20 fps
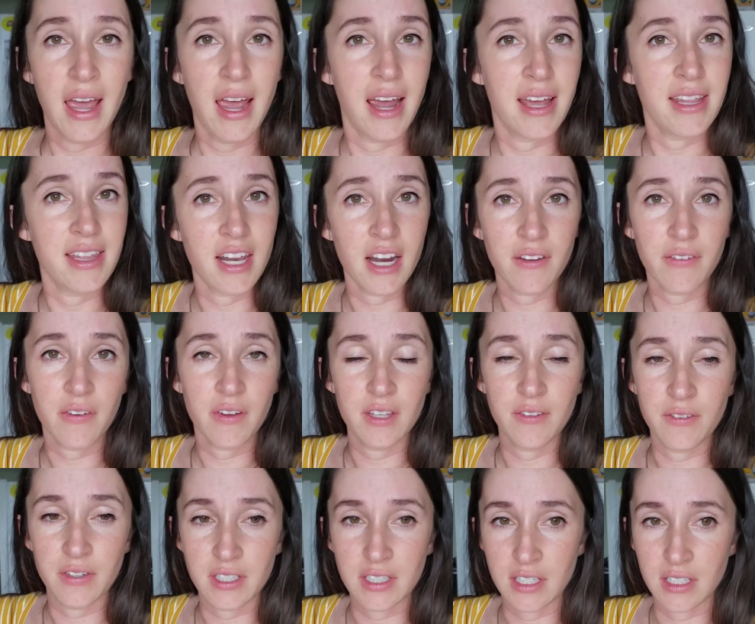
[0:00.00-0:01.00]
And then I finally
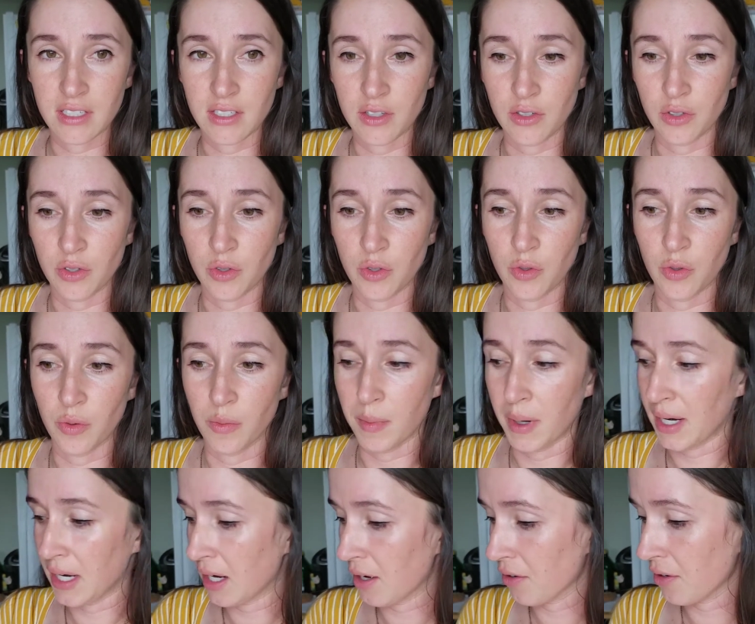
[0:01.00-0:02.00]
fixed it to
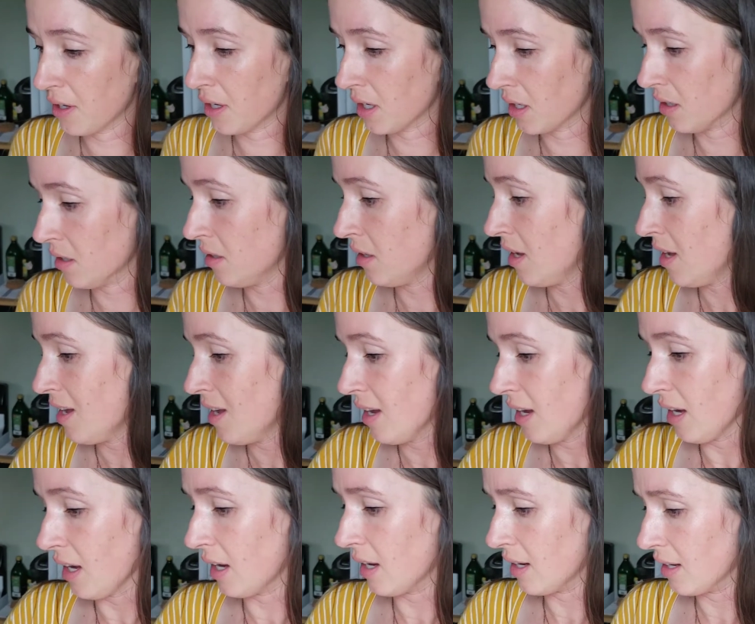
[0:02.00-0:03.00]
my area,
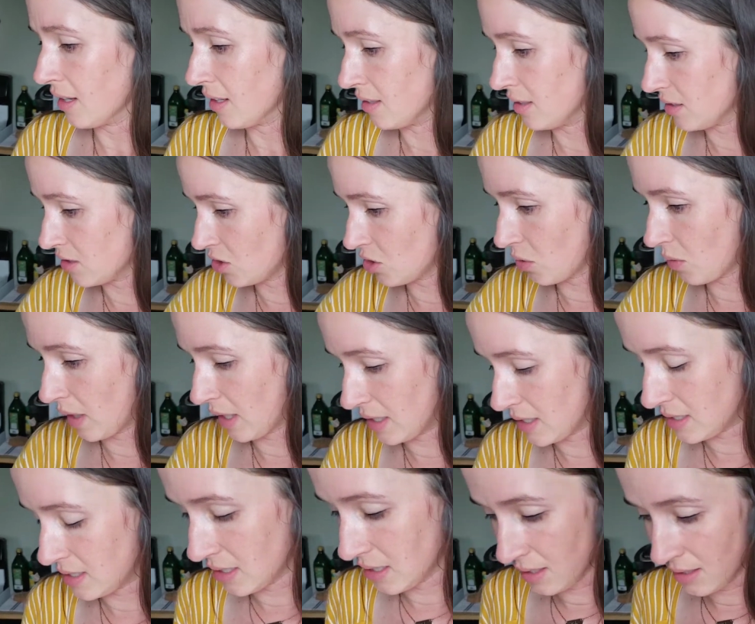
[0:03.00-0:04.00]
and so I
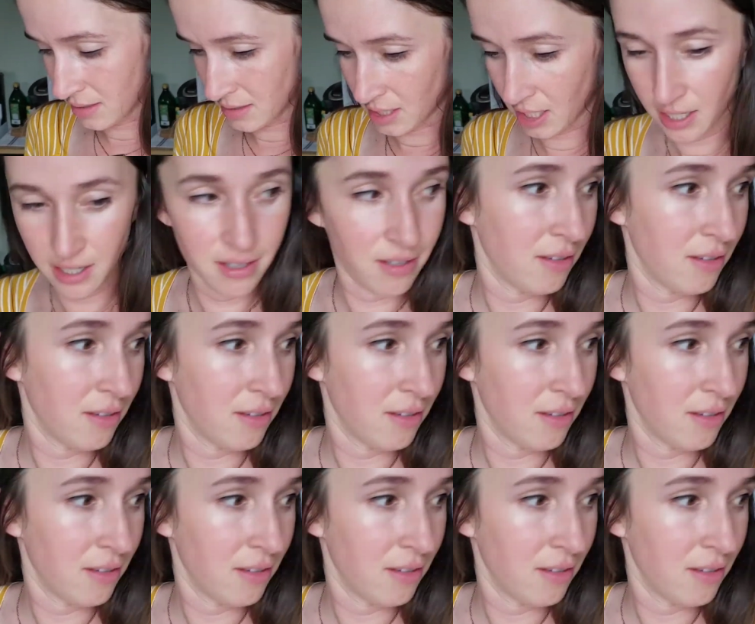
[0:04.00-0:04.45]
didn't.